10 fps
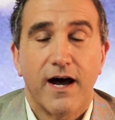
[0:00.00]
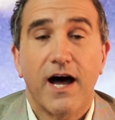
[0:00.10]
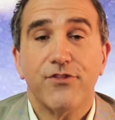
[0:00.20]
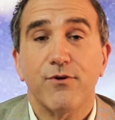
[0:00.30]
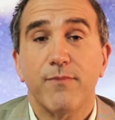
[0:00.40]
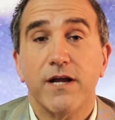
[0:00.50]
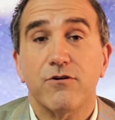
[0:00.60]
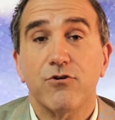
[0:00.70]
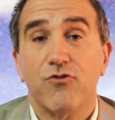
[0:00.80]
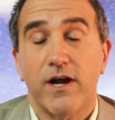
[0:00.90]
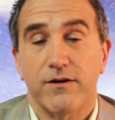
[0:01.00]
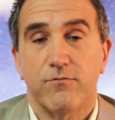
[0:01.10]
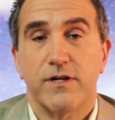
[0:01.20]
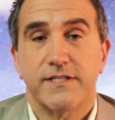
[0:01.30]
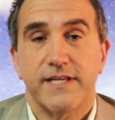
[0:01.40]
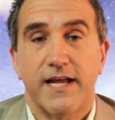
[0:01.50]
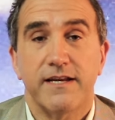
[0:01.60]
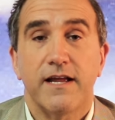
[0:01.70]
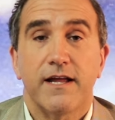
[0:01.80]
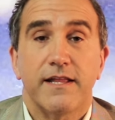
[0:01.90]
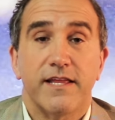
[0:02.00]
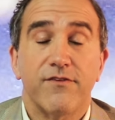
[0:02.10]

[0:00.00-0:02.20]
Author Michael Crichton once said that